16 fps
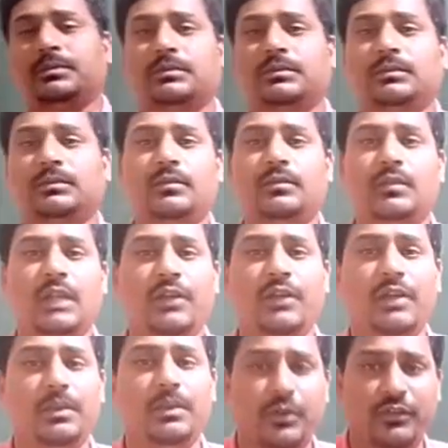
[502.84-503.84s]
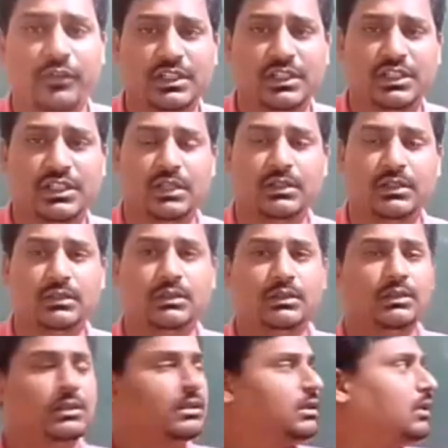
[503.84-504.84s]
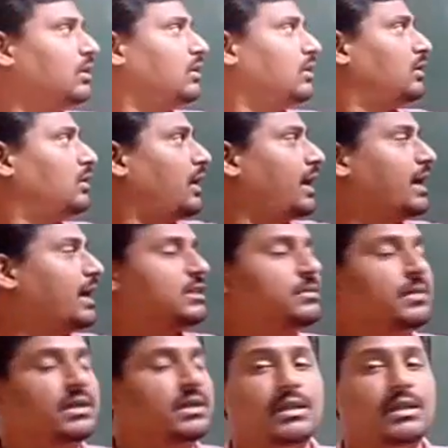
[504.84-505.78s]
even profession as per the